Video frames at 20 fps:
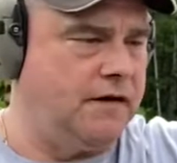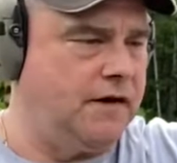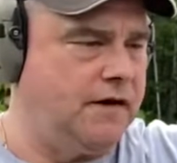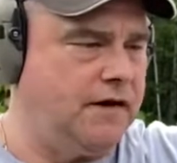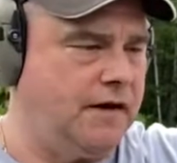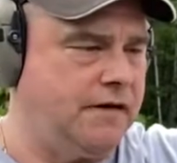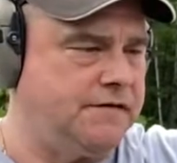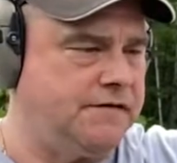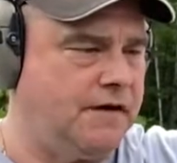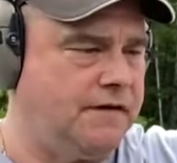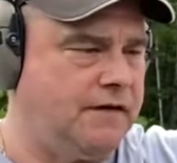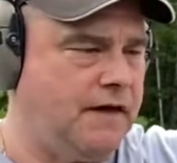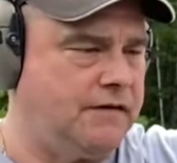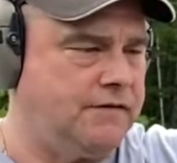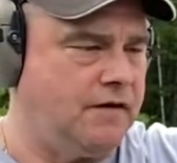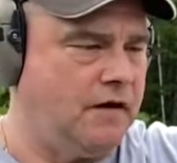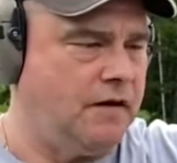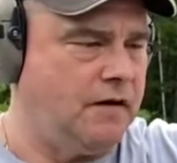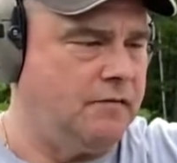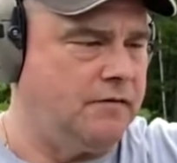and I said that's
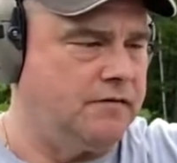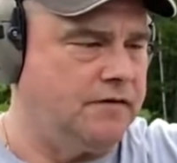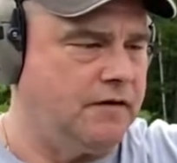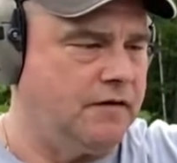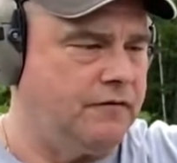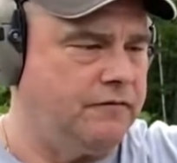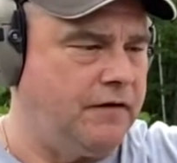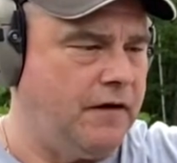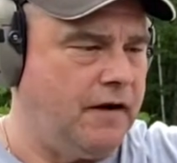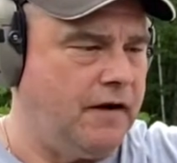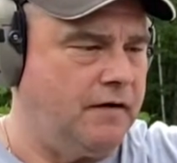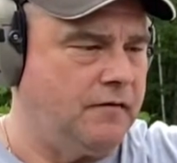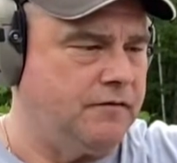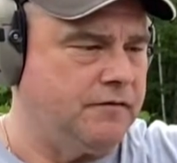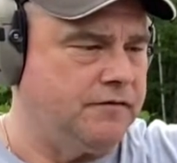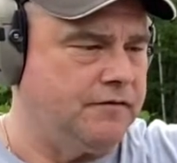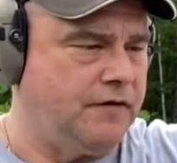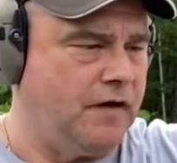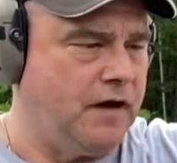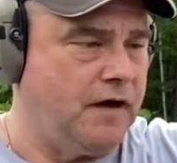all I was going to fire
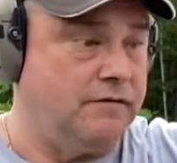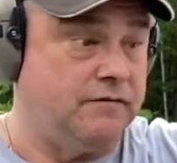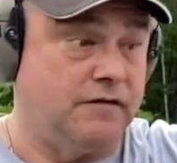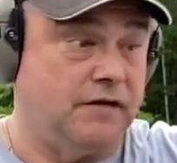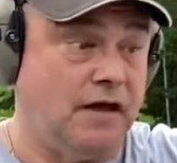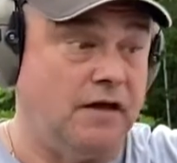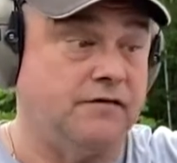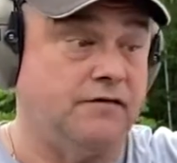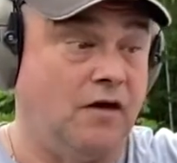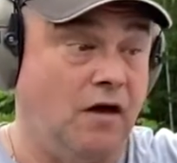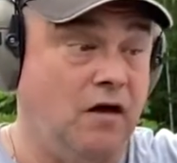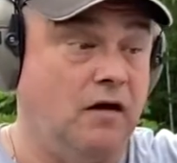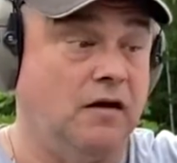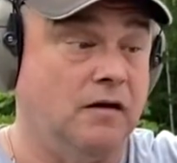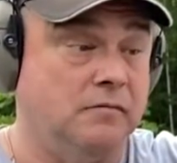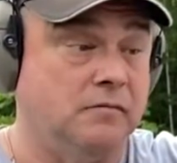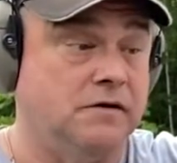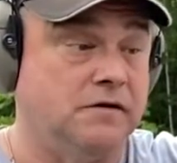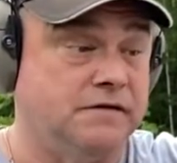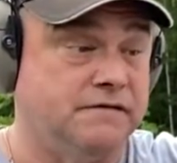was 5, and that's all
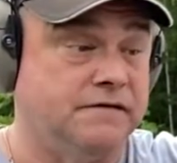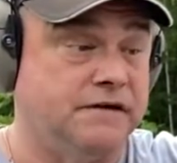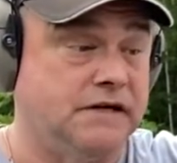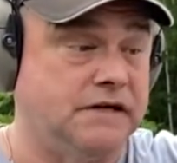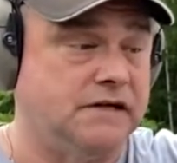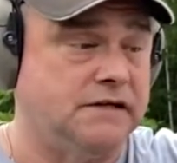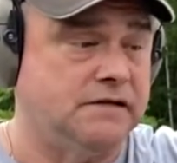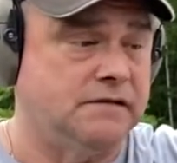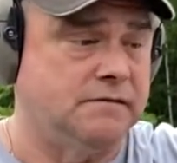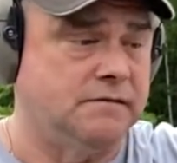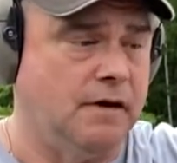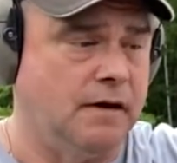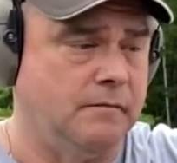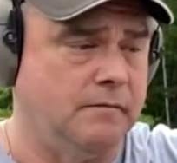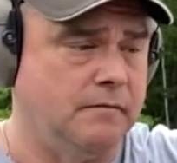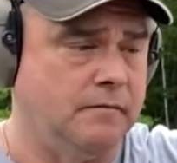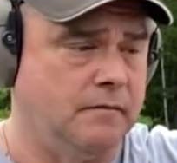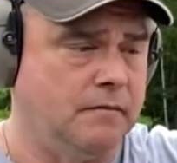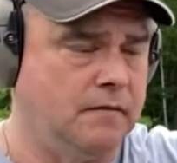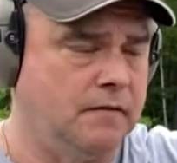I'm going to fire.
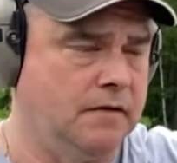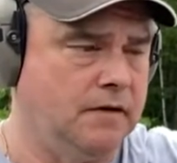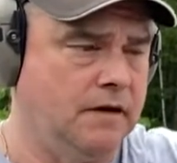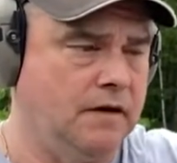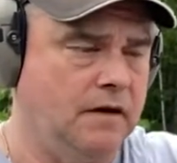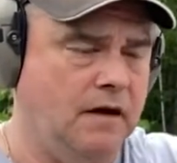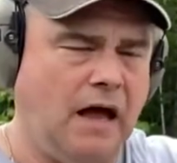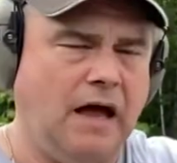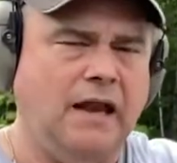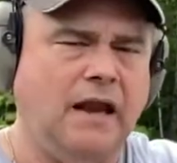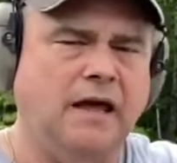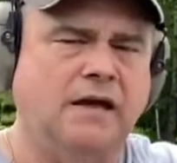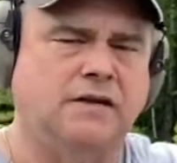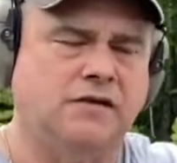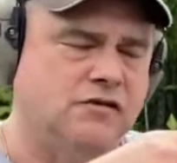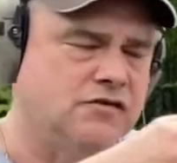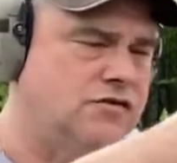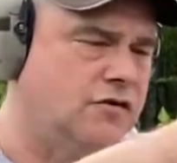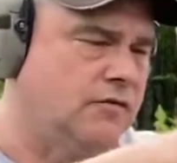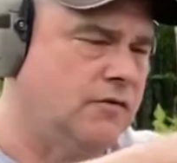I like to
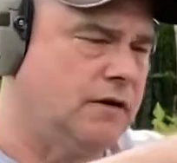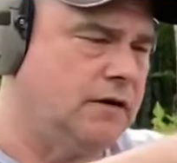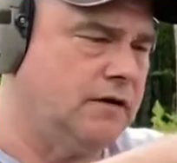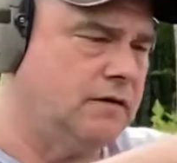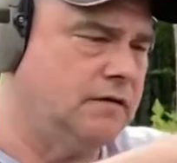shoot it.